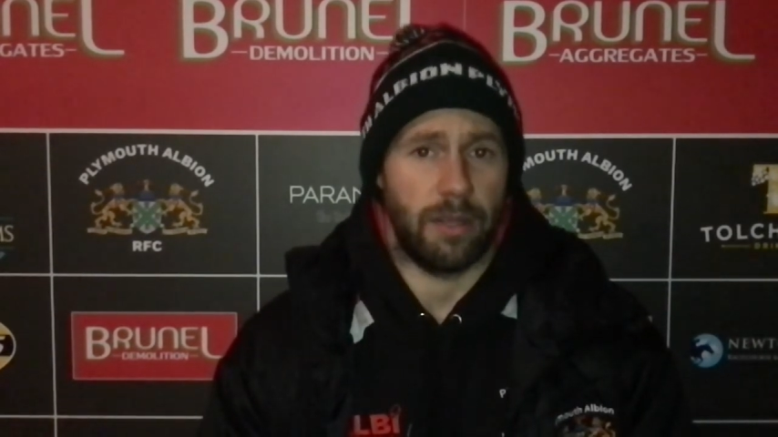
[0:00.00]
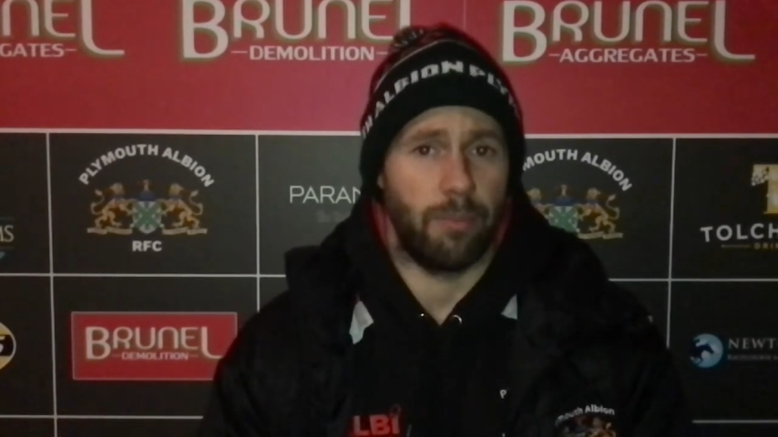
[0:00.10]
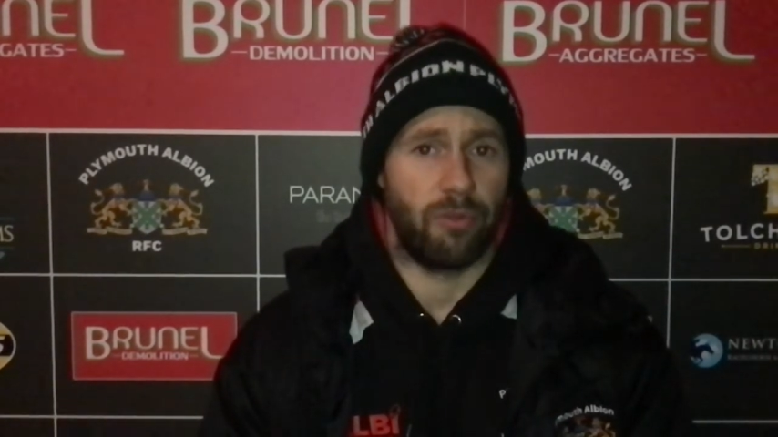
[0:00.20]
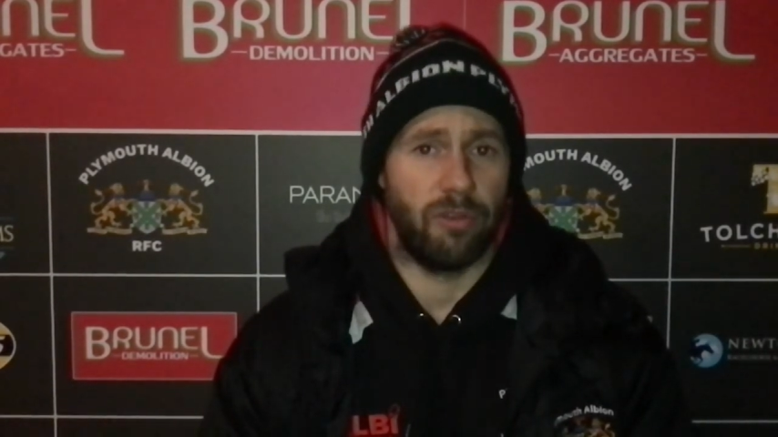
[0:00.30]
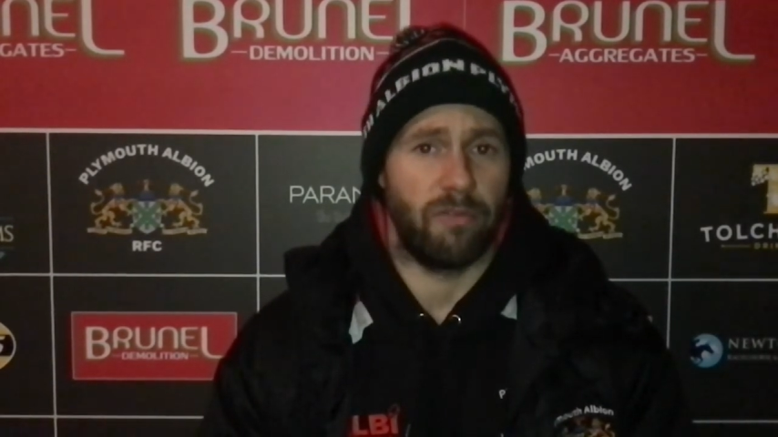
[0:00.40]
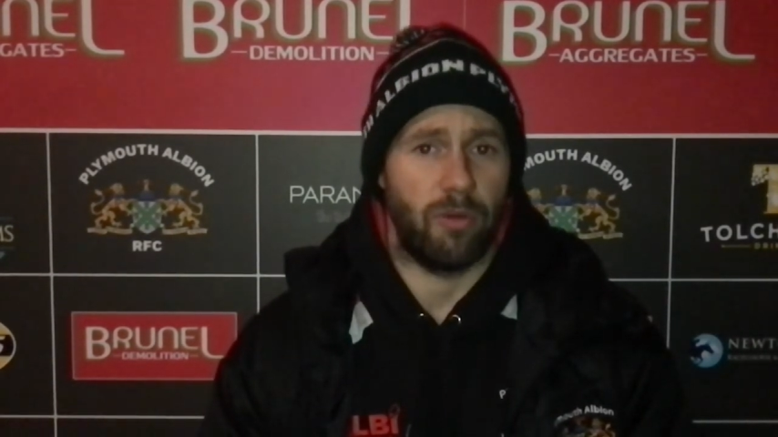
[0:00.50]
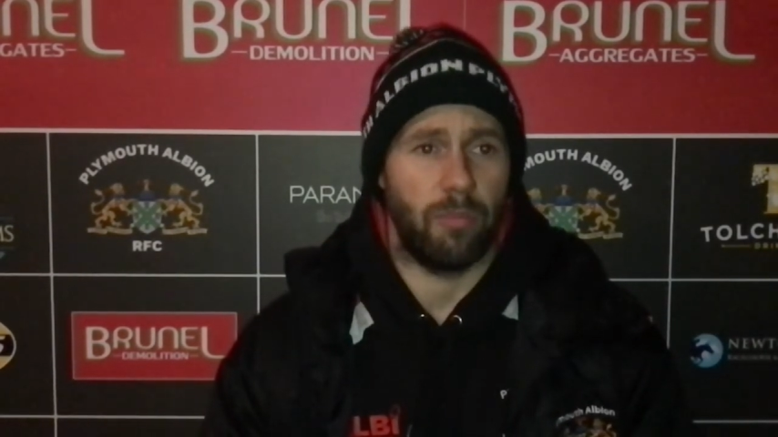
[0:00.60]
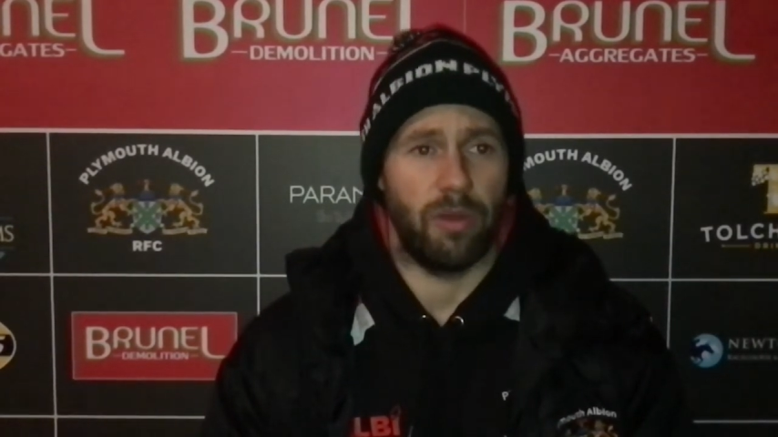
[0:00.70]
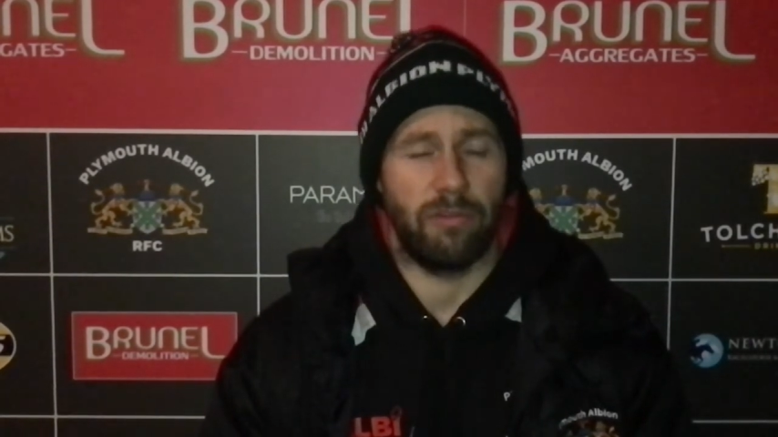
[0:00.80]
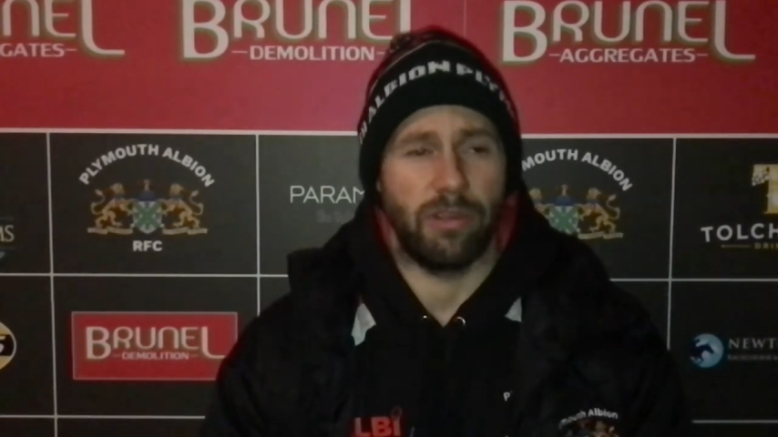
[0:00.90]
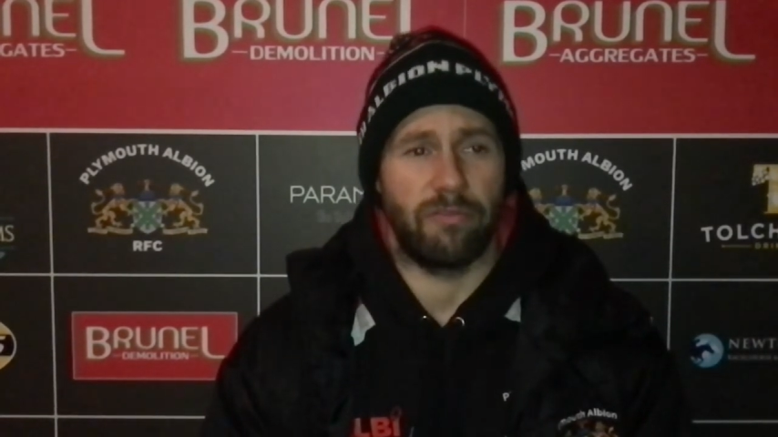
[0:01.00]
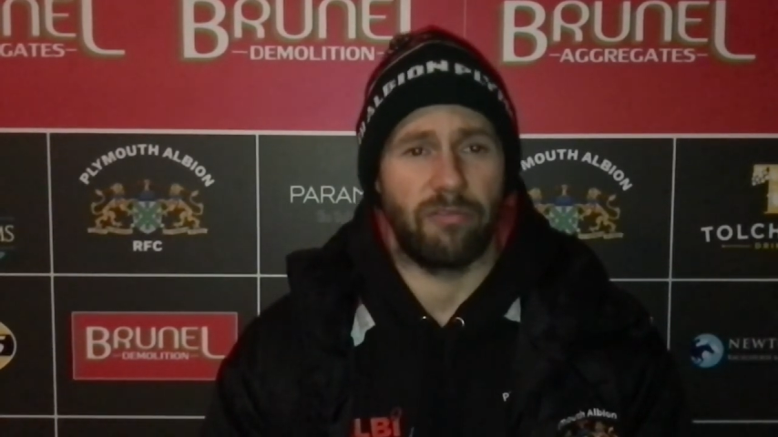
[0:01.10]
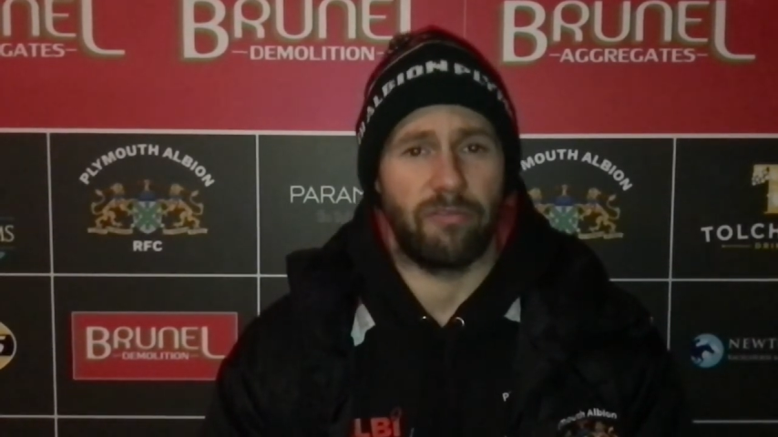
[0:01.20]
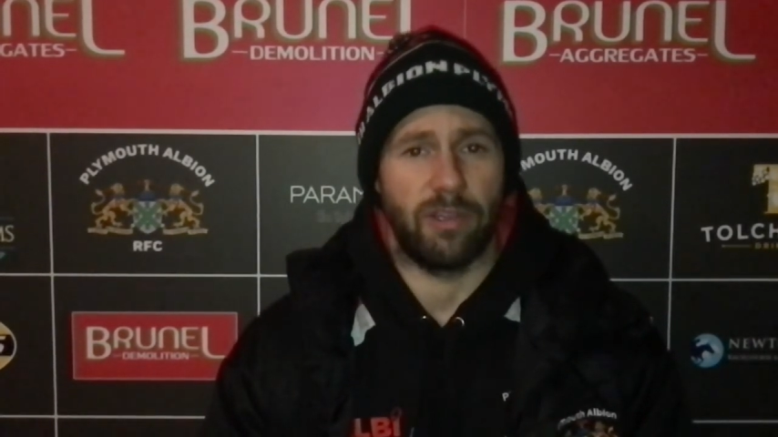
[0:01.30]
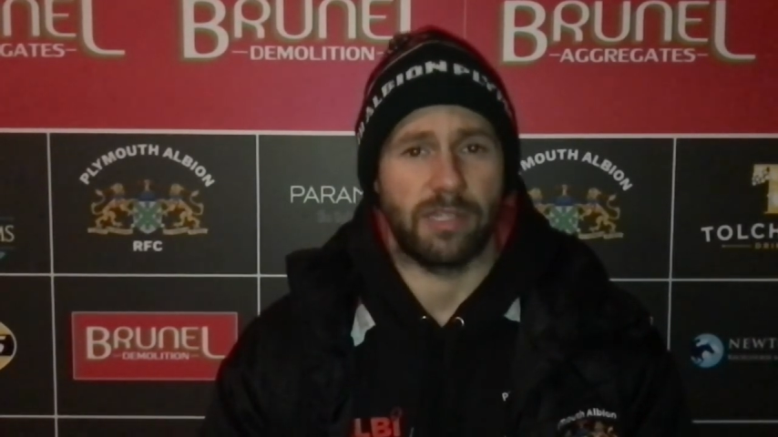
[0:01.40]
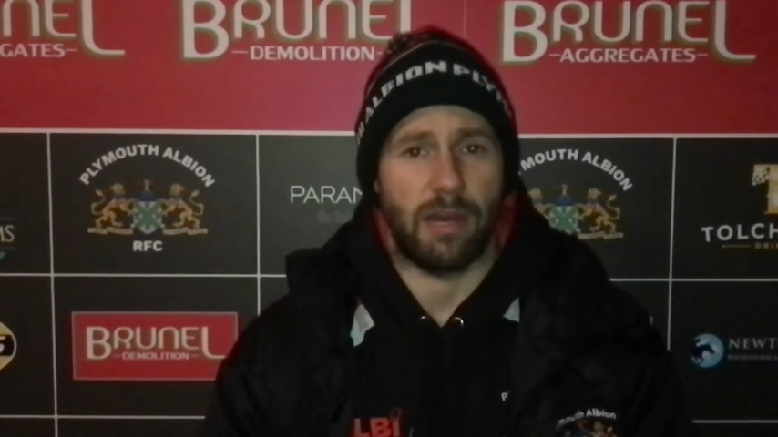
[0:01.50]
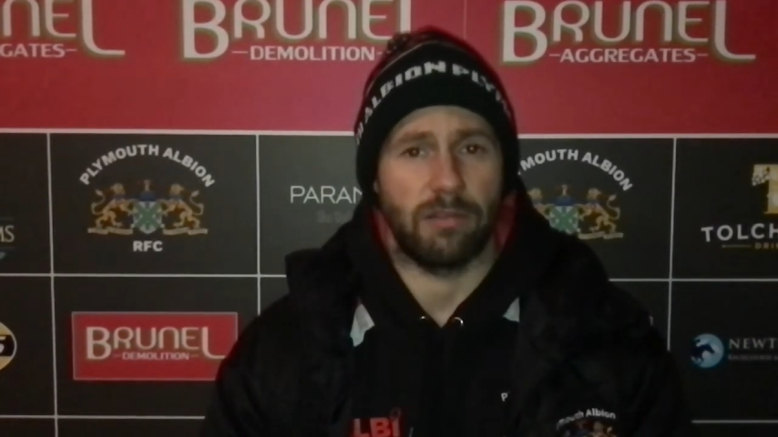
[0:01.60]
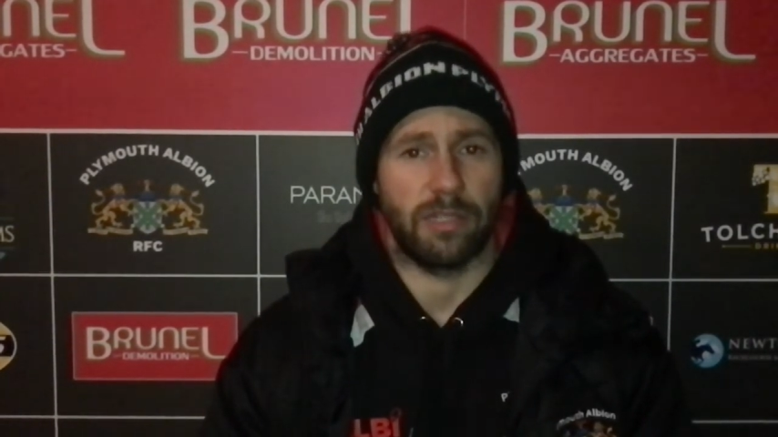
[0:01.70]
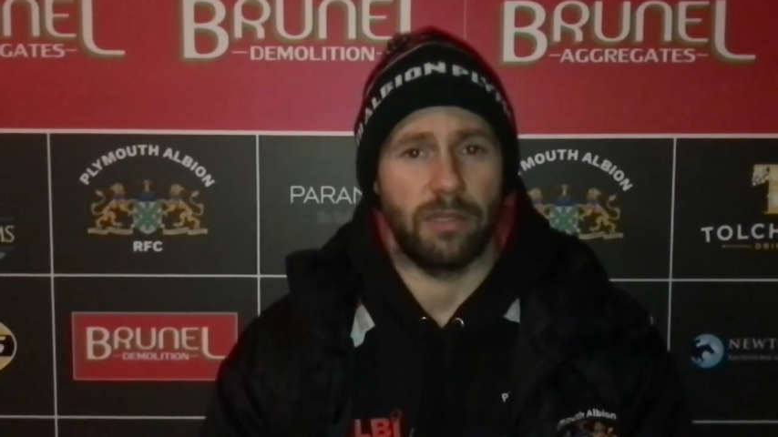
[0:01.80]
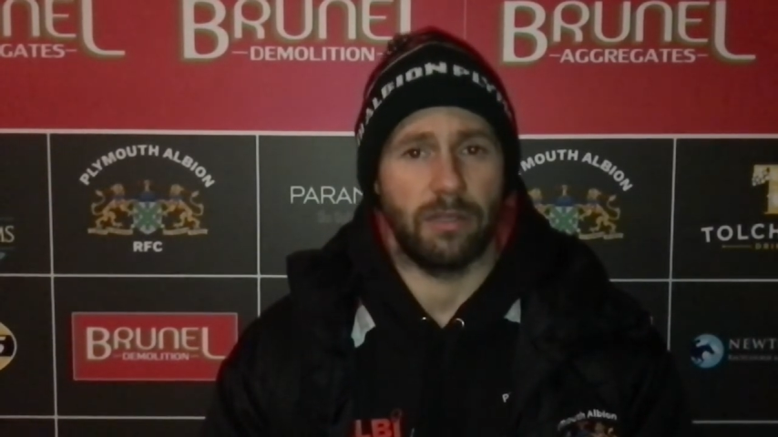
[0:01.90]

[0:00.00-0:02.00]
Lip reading: improve on. But you know, for a first outing